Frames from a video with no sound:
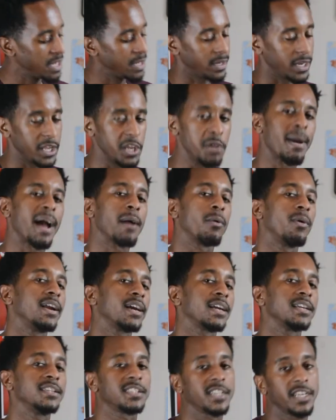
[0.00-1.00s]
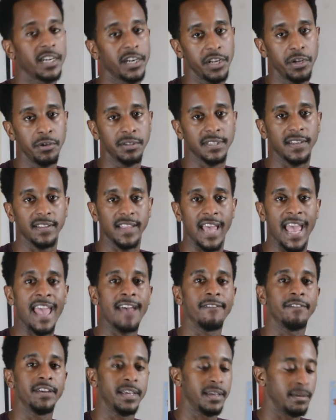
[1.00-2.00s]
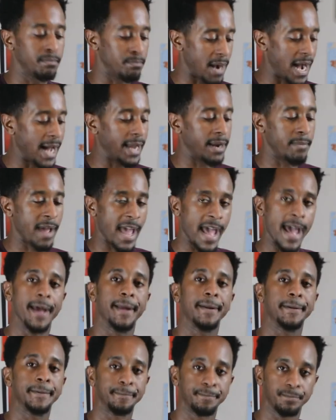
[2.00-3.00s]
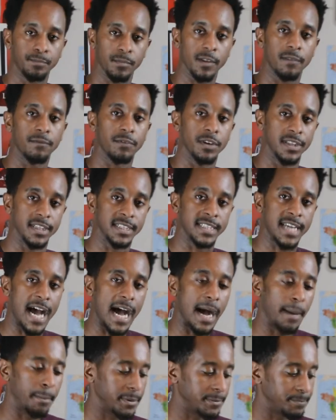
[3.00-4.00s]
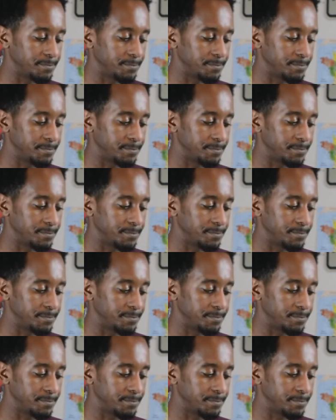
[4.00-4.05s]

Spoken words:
then you might want to consider using the heavy bottom hat for the top.